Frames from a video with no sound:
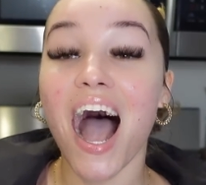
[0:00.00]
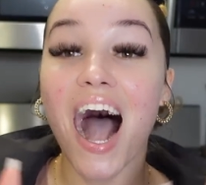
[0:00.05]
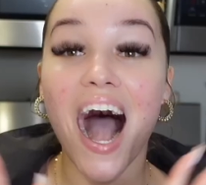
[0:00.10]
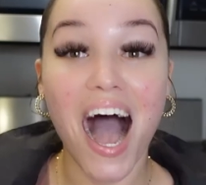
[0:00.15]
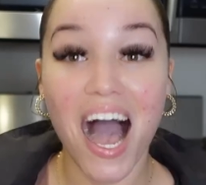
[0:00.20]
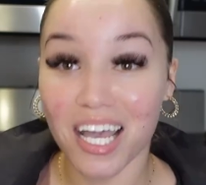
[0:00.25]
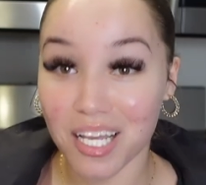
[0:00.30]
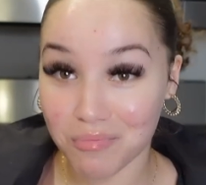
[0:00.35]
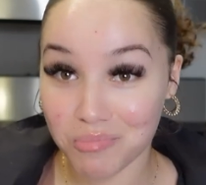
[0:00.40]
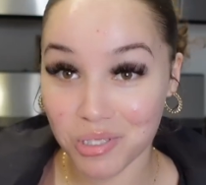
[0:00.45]

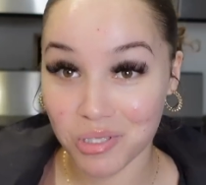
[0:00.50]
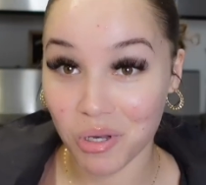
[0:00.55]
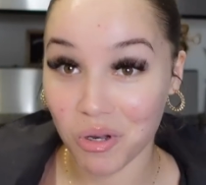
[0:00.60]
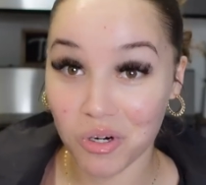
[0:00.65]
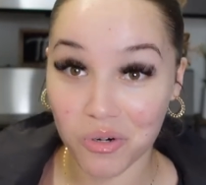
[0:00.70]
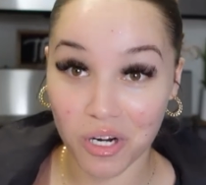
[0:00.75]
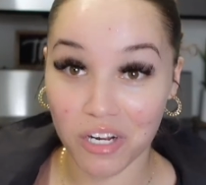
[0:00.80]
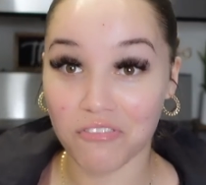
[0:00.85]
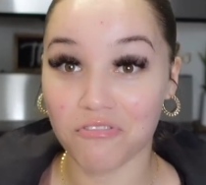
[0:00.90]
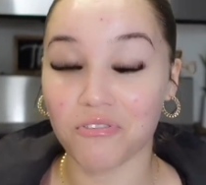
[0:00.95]
I am so
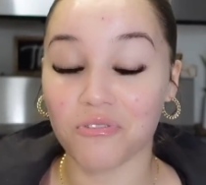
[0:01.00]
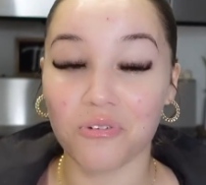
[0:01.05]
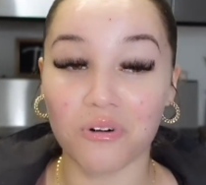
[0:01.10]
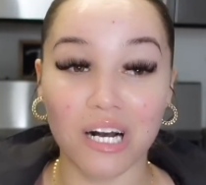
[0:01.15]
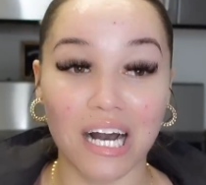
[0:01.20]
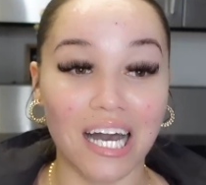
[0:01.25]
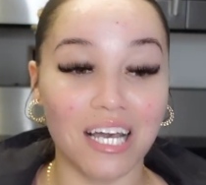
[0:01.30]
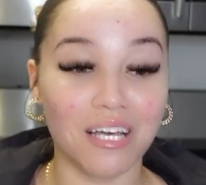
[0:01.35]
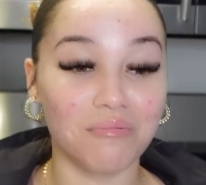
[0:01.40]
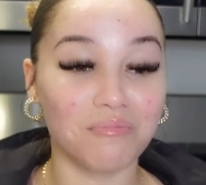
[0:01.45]
grateful.
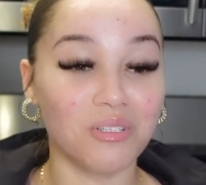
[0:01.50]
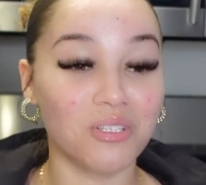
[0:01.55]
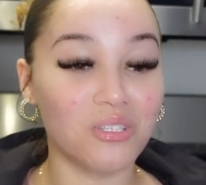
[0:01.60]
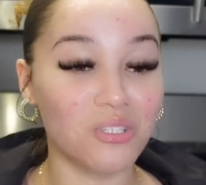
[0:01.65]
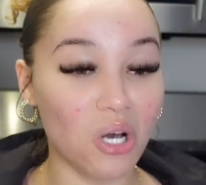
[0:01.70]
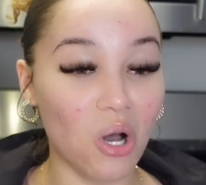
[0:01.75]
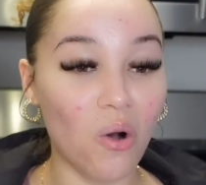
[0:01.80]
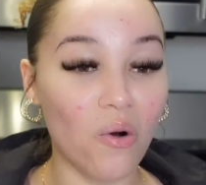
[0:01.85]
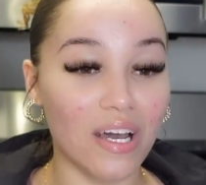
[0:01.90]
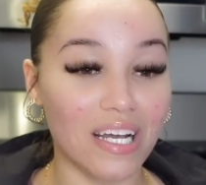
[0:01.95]
I am
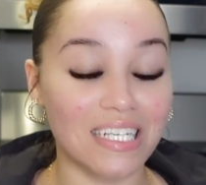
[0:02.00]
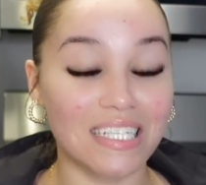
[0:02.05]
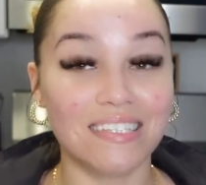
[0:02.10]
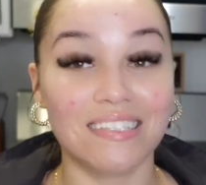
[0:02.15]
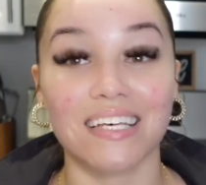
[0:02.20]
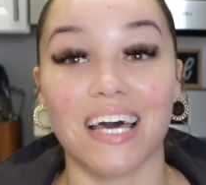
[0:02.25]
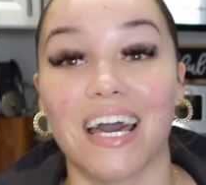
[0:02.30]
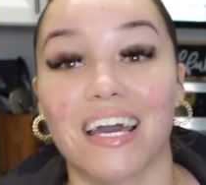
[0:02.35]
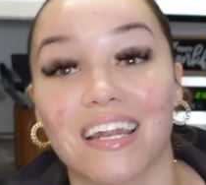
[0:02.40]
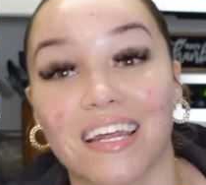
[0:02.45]
so
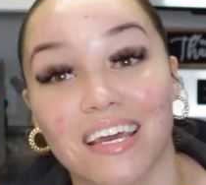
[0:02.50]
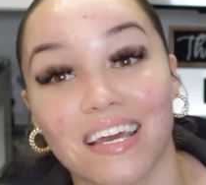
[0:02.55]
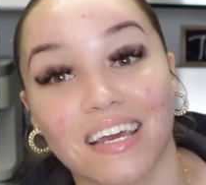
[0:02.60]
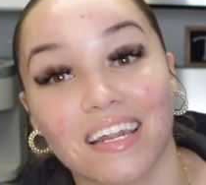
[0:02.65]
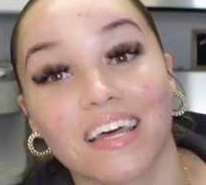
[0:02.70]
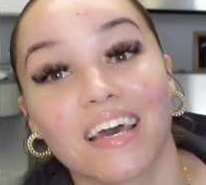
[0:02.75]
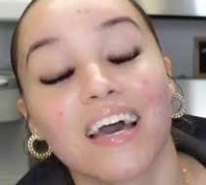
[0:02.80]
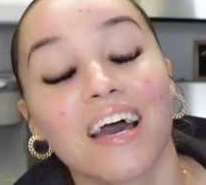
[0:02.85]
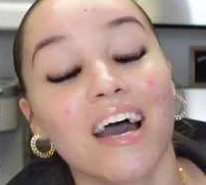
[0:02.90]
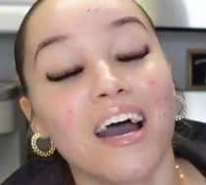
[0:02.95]

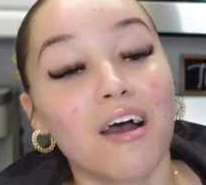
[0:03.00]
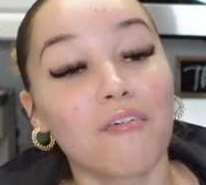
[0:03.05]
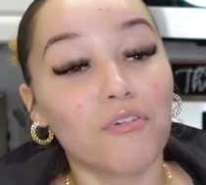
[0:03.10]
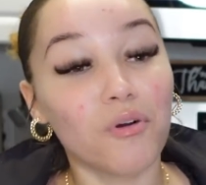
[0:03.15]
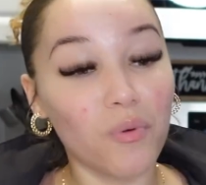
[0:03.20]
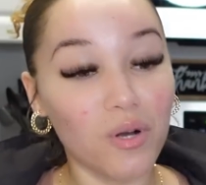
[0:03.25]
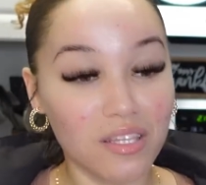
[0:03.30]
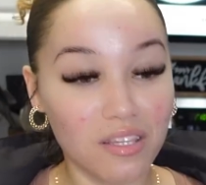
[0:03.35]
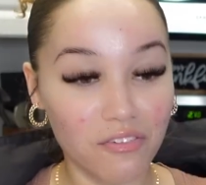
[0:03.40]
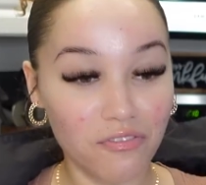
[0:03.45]
excited for
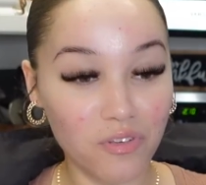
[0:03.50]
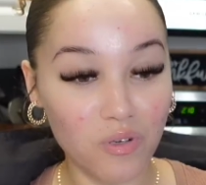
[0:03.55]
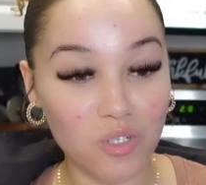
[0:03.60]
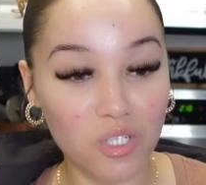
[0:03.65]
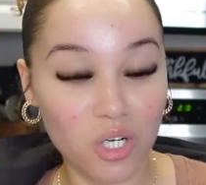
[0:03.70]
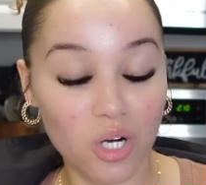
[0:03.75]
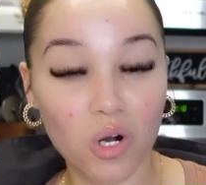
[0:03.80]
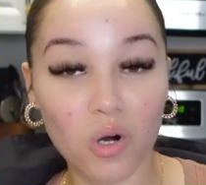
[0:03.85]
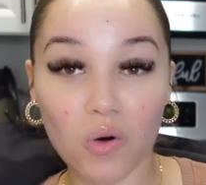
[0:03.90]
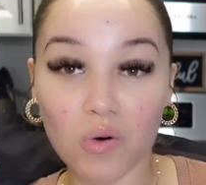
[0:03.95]
what the
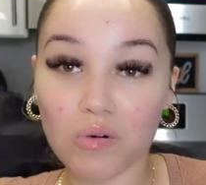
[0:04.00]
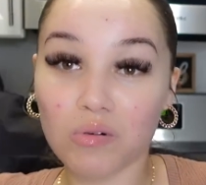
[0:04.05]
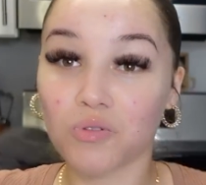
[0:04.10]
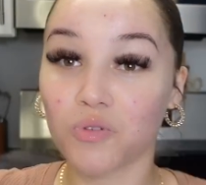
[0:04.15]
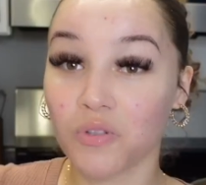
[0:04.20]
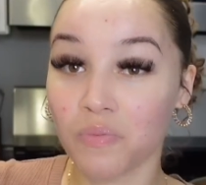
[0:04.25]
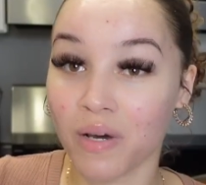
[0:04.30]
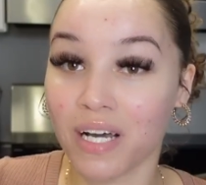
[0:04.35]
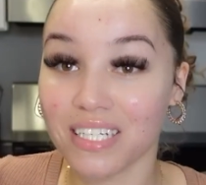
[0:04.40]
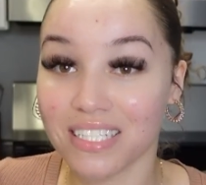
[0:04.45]
future holds
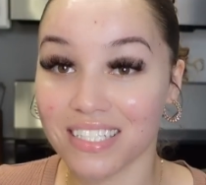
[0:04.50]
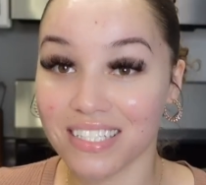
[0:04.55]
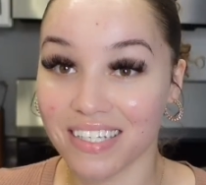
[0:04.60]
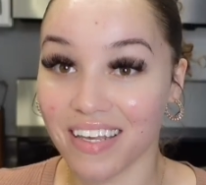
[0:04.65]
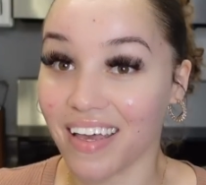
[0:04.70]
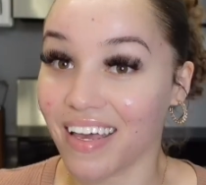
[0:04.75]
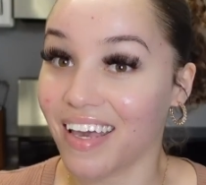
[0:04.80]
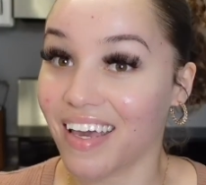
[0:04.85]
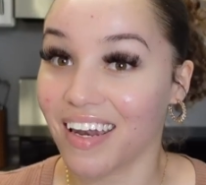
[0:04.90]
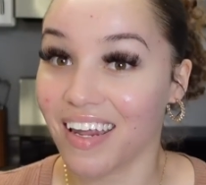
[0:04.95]
with my
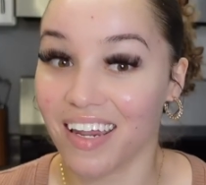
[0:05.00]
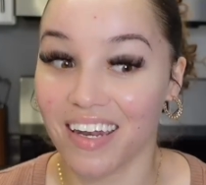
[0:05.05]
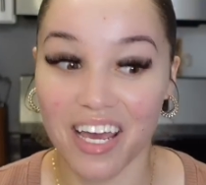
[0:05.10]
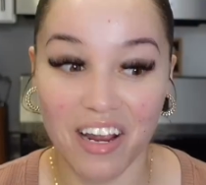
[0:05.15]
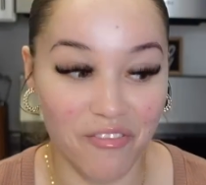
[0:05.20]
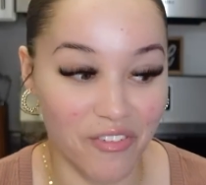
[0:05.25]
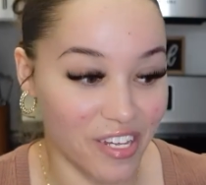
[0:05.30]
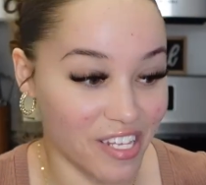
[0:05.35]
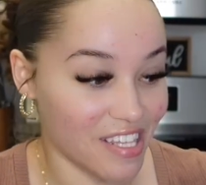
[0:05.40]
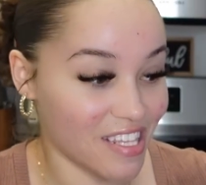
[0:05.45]
skin and
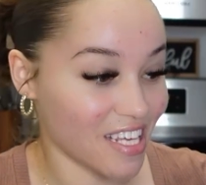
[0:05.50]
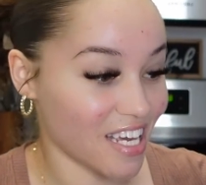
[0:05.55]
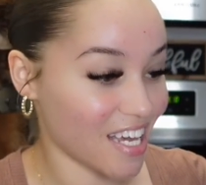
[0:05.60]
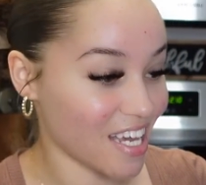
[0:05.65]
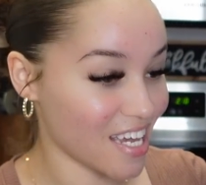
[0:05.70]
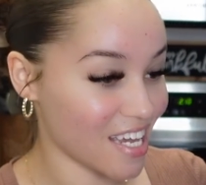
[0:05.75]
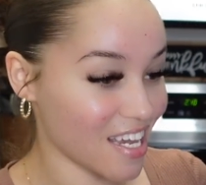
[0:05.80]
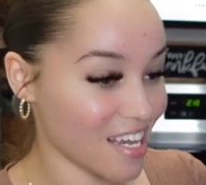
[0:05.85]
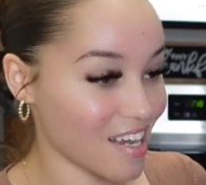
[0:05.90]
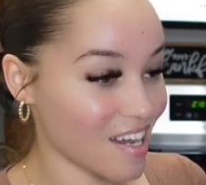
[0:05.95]

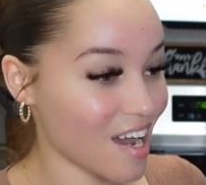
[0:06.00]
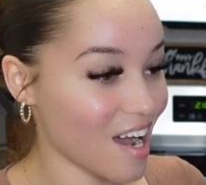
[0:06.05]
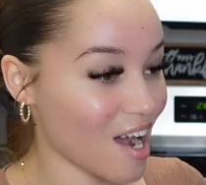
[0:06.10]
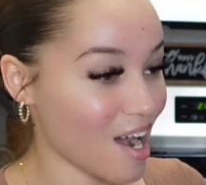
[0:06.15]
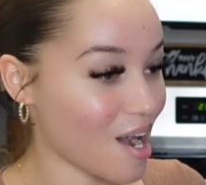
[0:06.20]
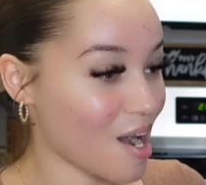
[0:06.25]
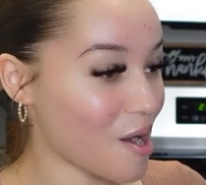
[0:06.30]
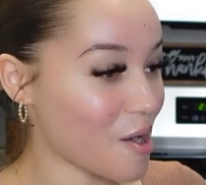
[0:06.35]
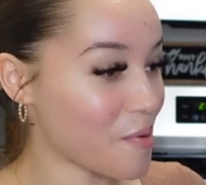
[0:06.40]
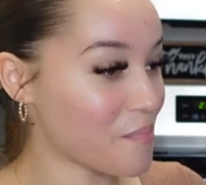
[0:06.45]
everything.
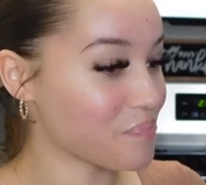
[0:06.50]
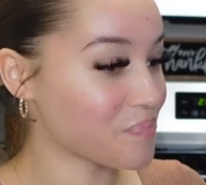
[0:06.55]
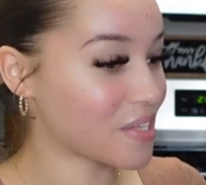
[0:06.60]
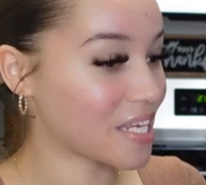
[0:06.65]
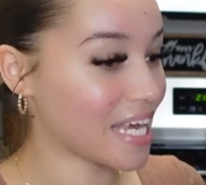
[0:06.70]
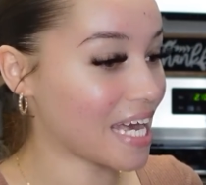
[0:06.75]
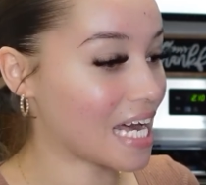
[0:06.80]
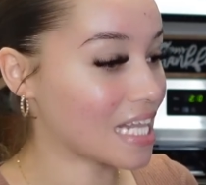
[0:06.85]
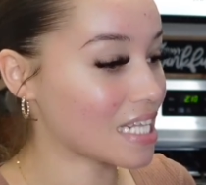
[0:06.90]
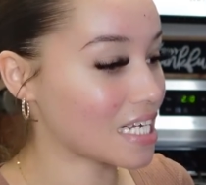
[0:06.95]
Um,
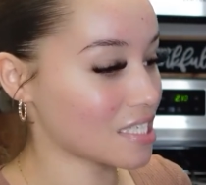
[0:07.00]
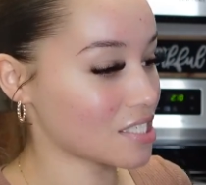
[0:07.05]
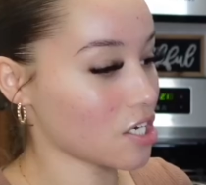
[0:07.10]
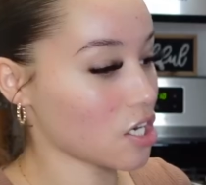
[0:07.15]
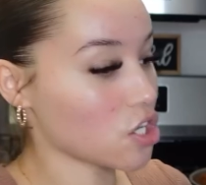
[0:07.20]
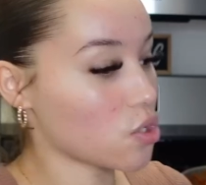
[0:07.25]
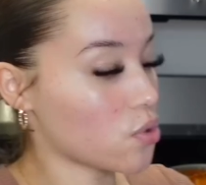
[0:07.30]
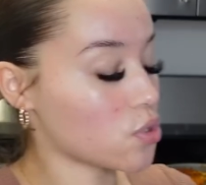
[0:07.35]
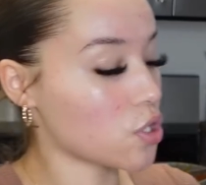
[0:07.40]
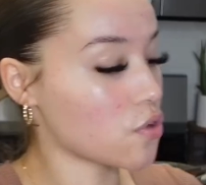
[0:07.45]
yeah, let's
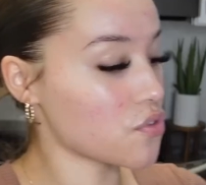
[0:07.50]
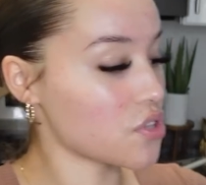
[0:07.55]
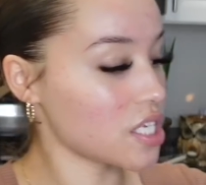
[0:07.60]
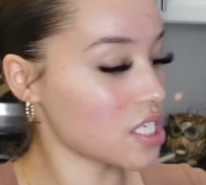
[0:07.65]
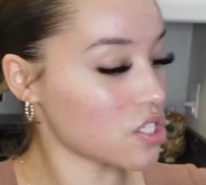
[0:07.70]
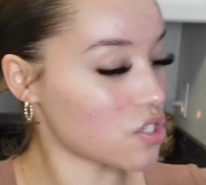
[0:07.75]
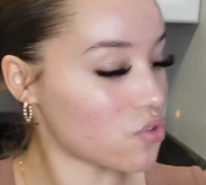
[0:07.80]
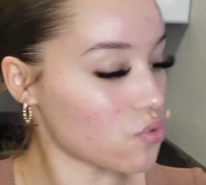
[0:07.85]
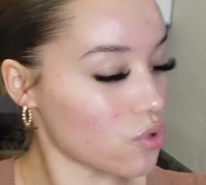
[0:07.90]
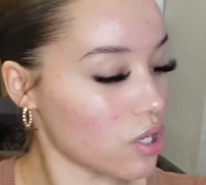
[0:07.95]
start going over
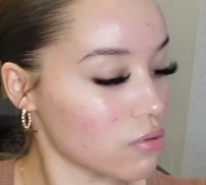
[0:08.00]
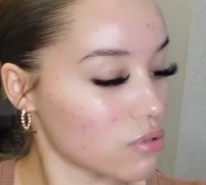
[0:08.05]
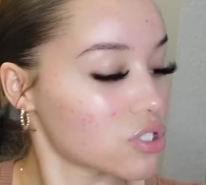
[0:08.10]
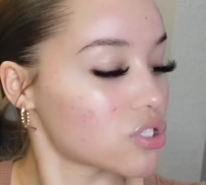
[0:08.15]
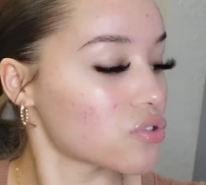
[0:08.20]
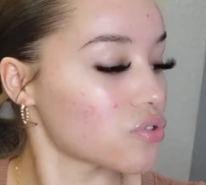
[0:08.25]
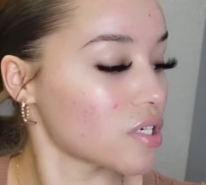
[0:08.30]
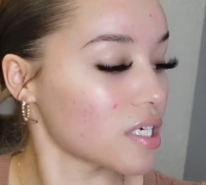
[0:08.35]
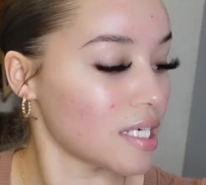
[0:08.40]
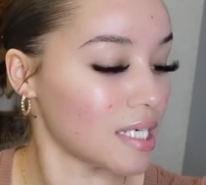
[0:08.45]
these
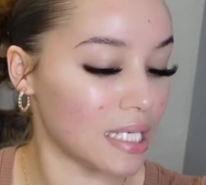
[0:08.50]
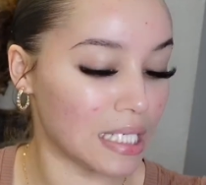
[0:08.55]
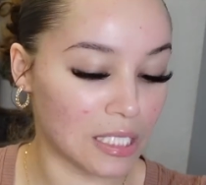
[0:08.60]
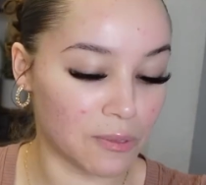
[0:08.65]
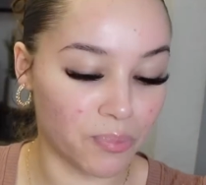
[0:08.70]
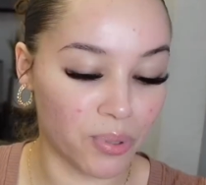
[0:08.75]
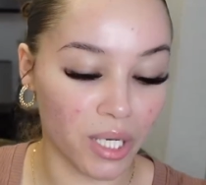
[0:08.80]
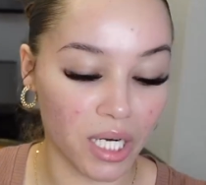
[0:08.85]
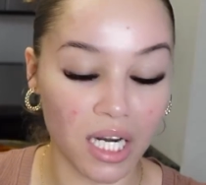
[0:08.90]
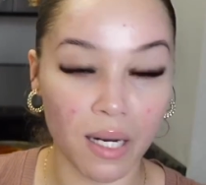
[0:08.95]
groceries,
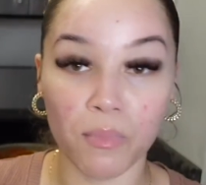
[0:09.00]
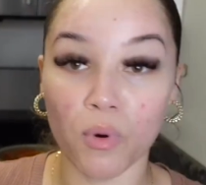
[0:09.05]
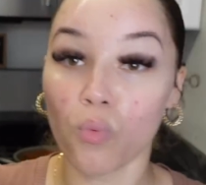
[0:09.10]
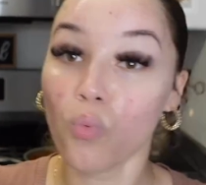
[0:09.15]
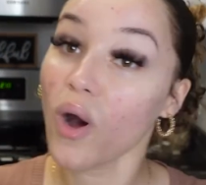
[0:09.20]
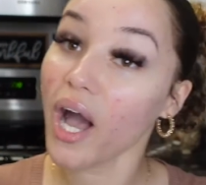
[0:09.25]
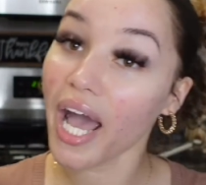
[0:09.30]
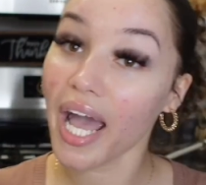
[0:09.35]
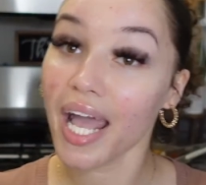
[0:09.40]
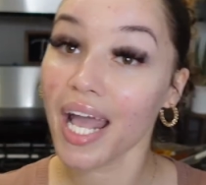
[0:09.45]
putting them
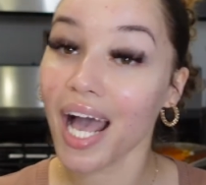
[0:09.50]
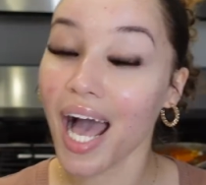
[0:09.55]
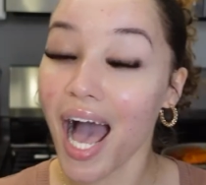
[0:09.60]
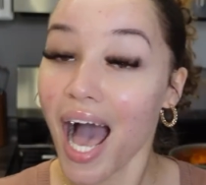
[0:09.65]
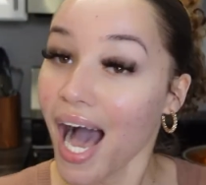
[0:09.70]
away.